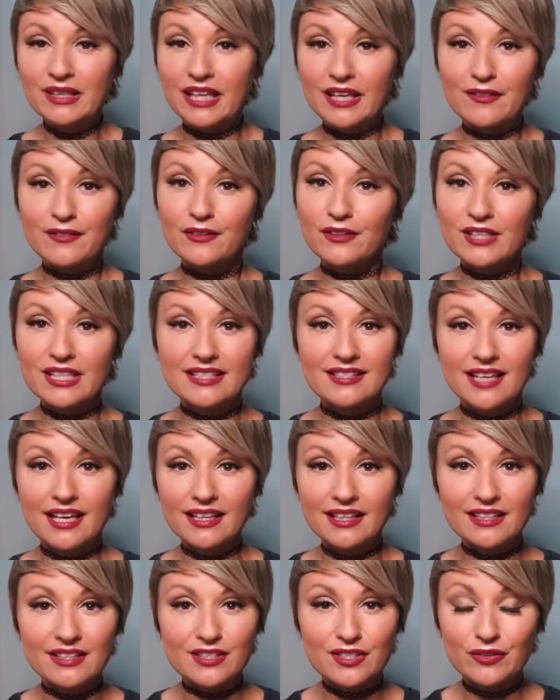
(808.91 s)
30
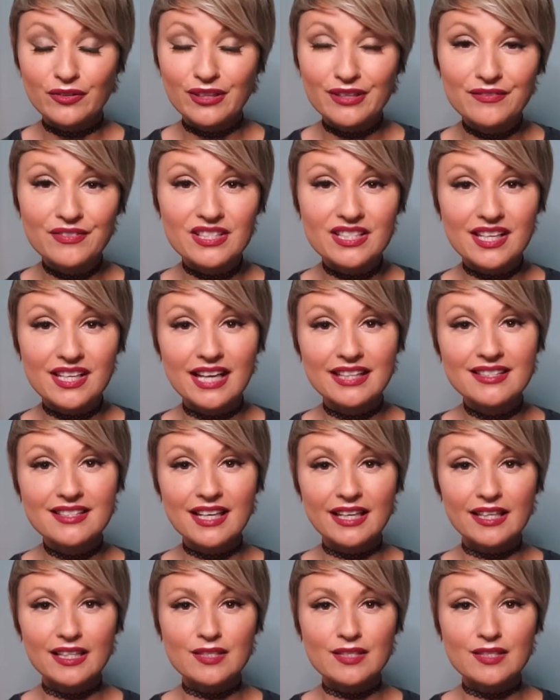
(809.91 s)
seconds or even 10 seconds.